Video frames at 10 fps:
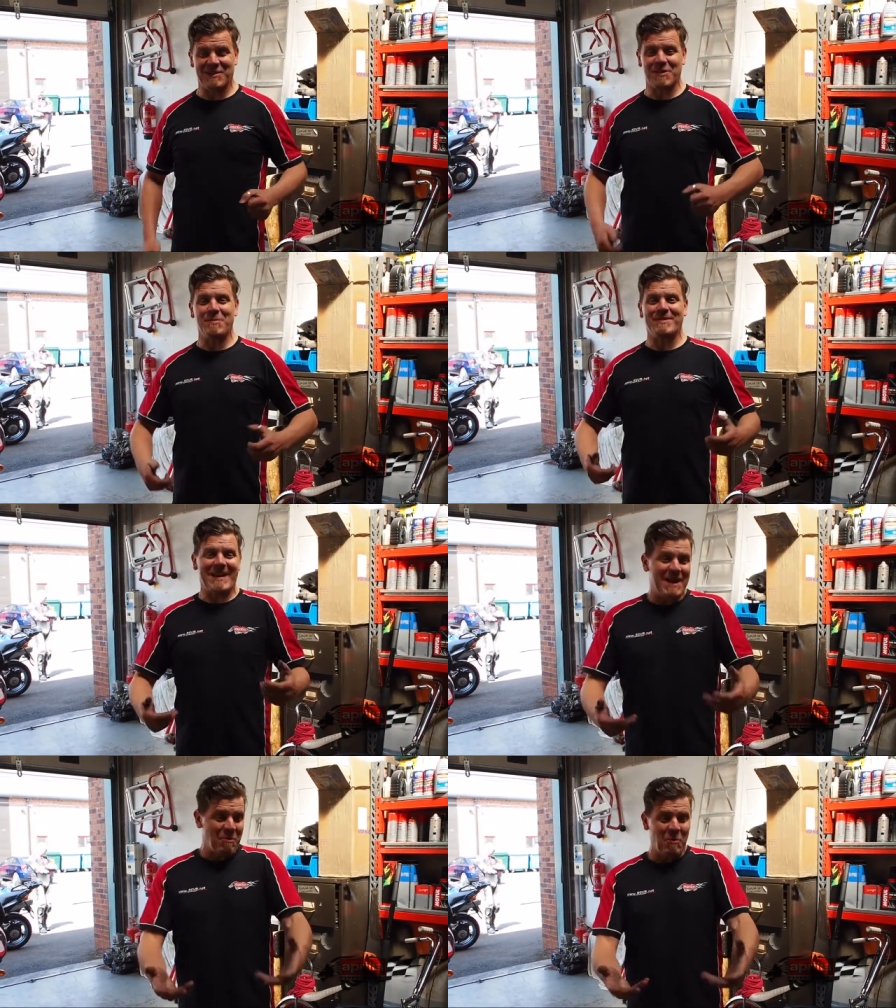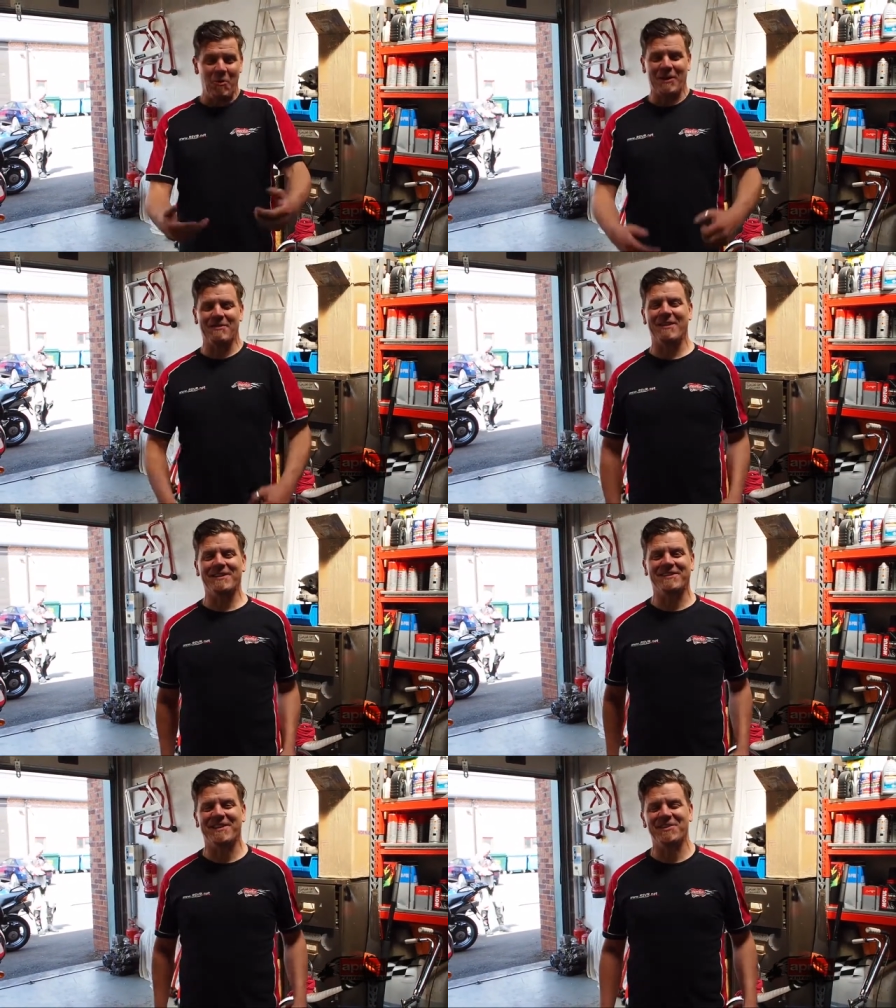Summer's here, we're walking
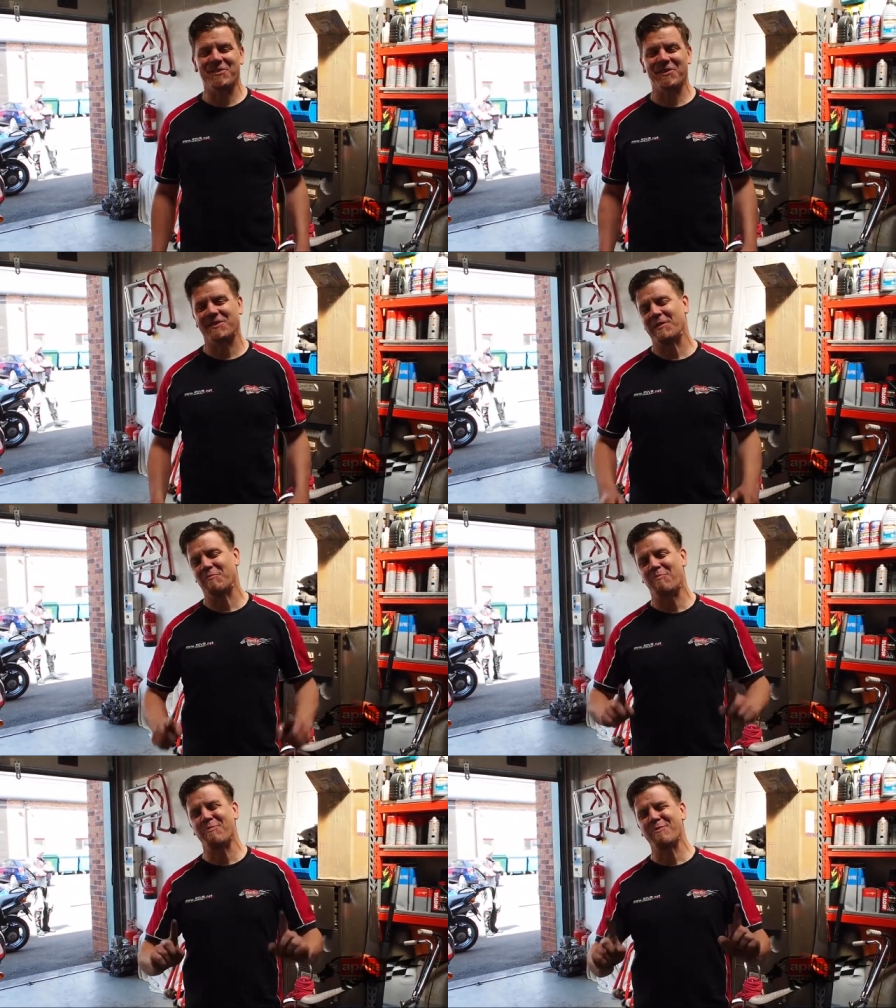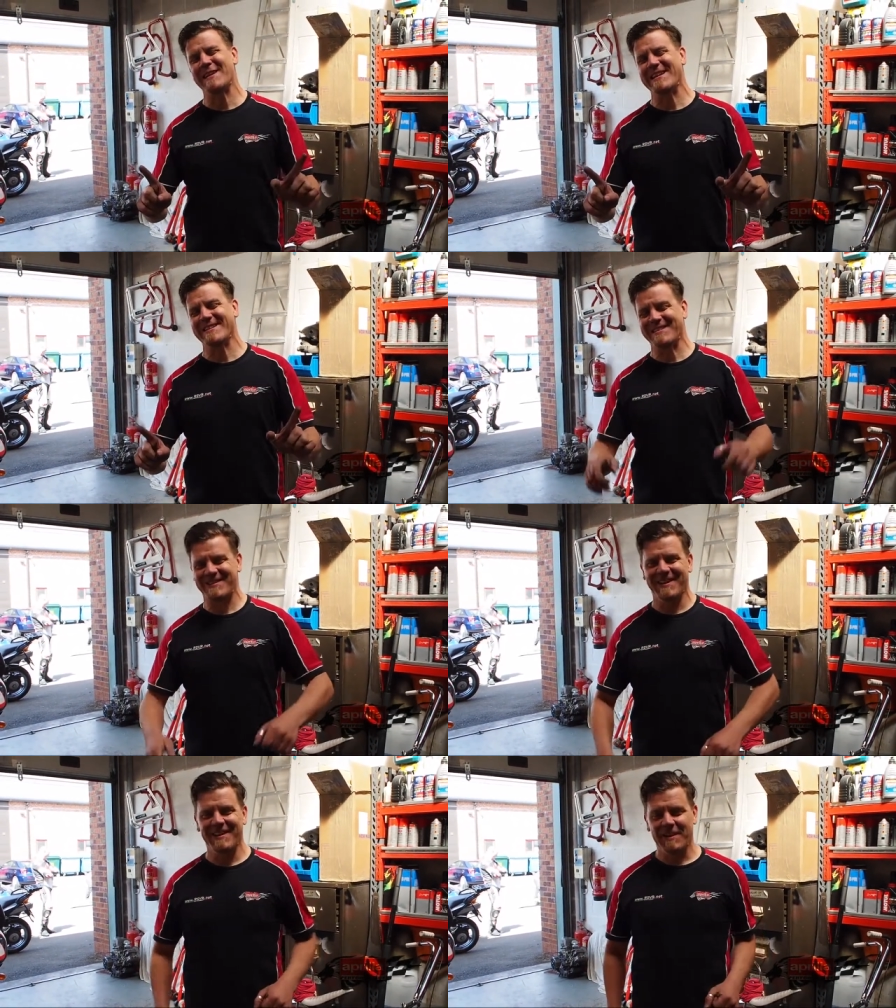around in t-shirts, so it's brilliant.